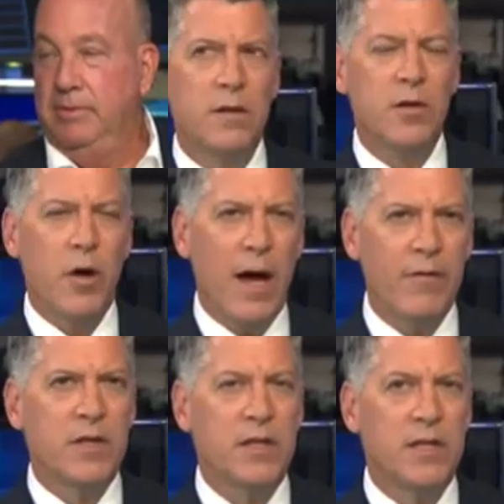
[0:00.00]
So you have
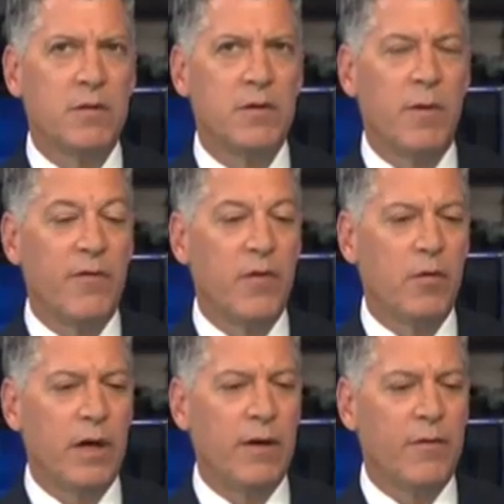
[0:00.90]
your systems, but if
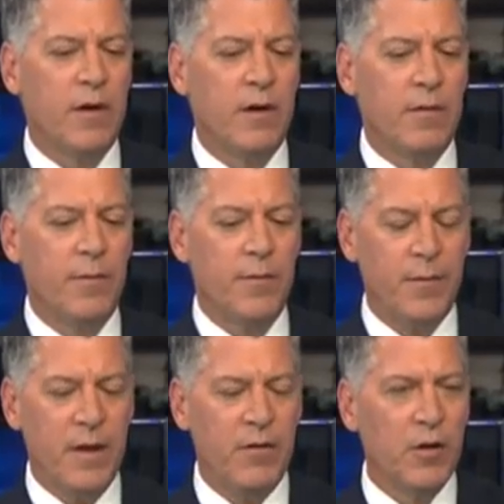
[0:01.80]

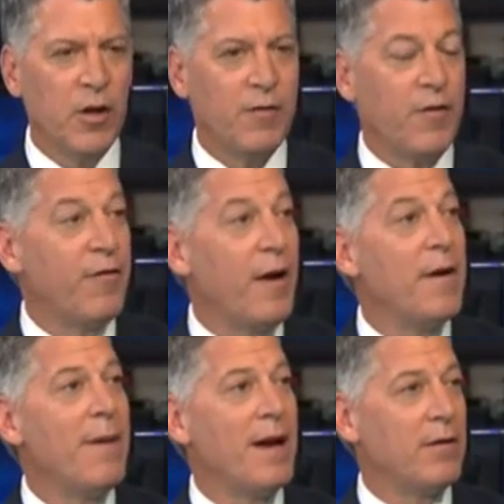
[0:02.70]
you look for
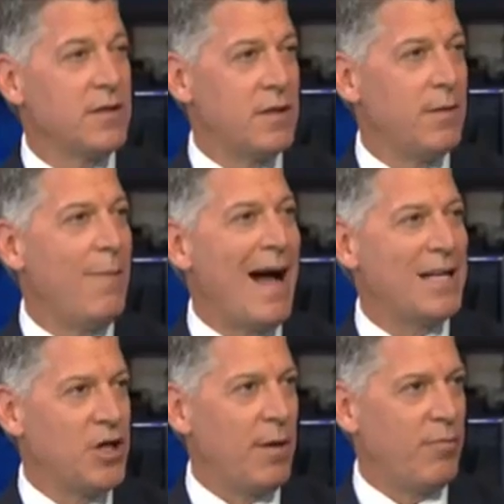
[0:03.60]
fundamentals to
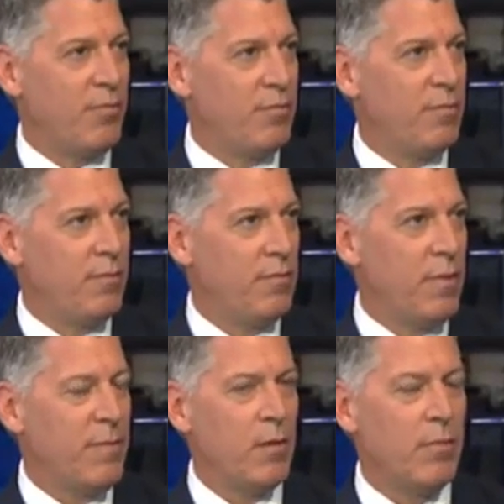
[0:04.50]
match up,
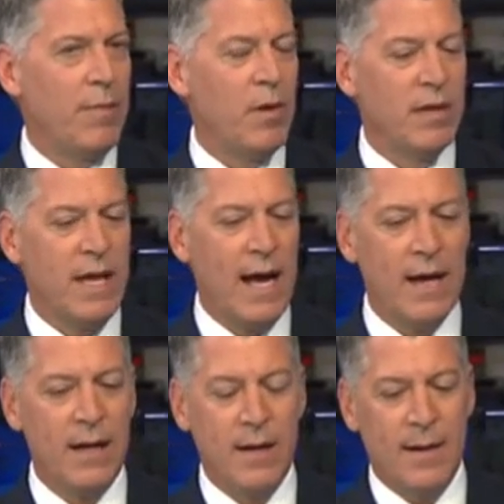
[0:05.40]
maybe with
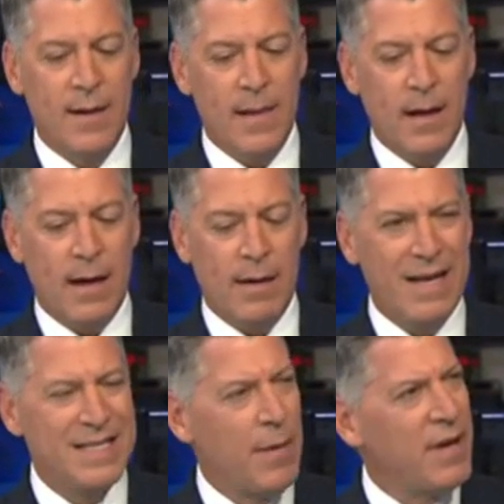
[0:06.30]
that,
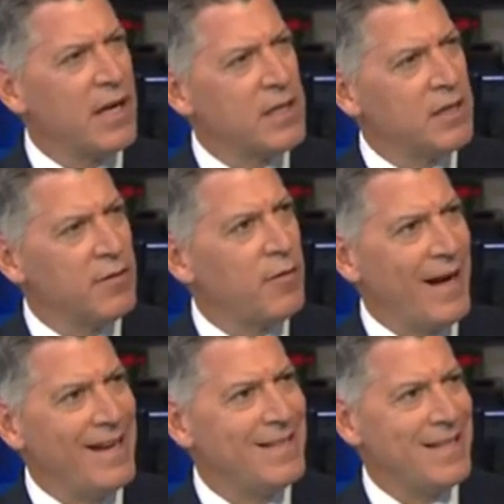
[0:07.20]
is that because of
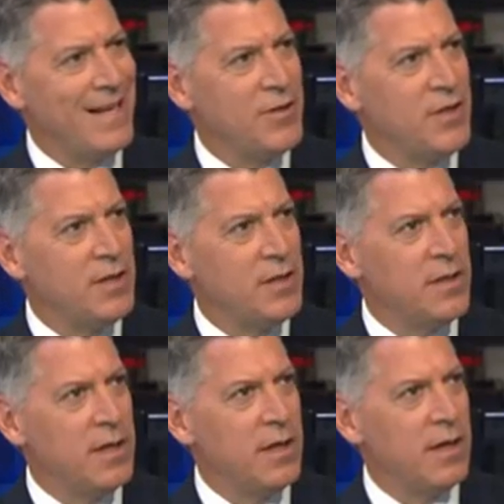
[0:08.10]
heightened tensions
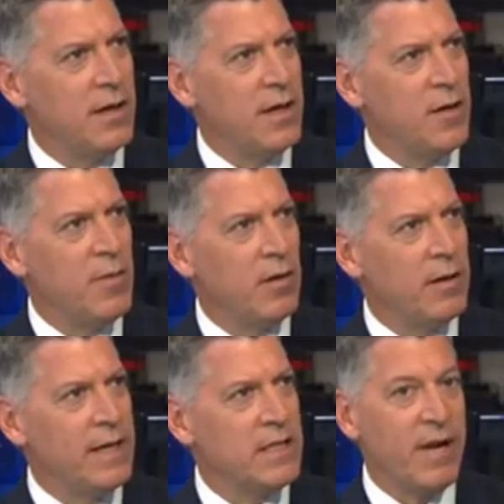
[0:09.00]
in the Middle
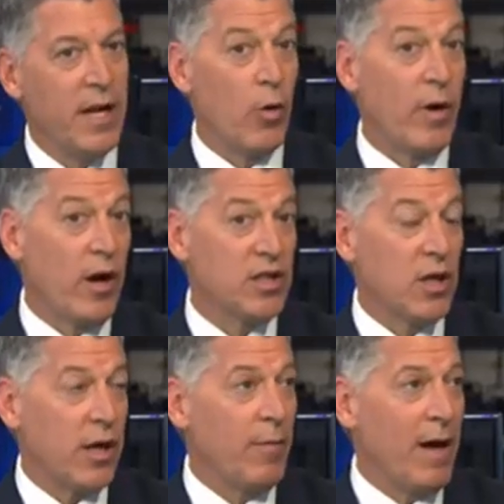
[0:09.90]
East? I mean, here we are
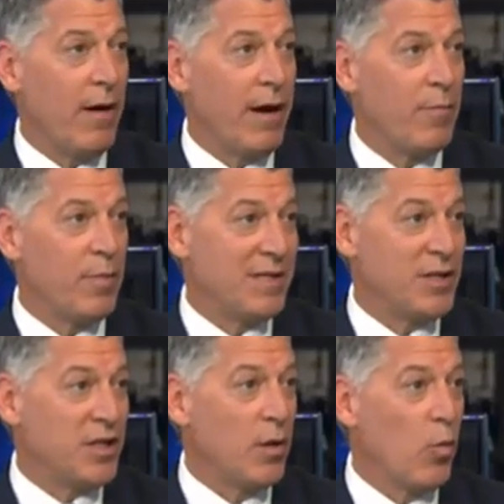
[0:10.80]
talking about a
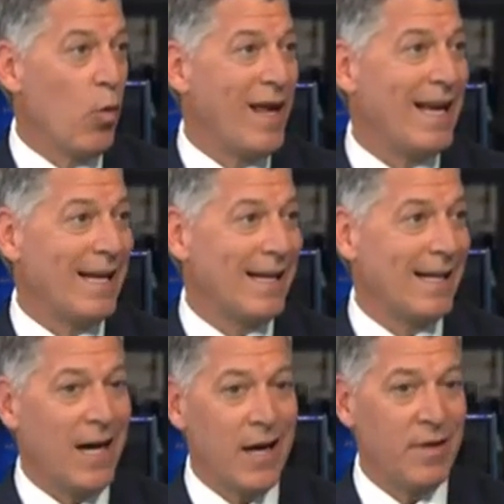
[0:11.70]
potentially weakening
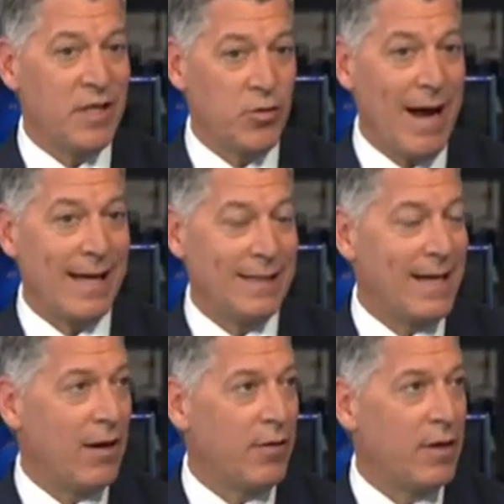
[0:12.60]
economy dragging
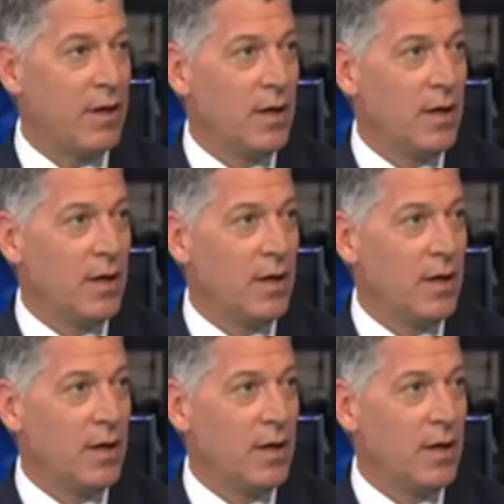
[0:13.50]
down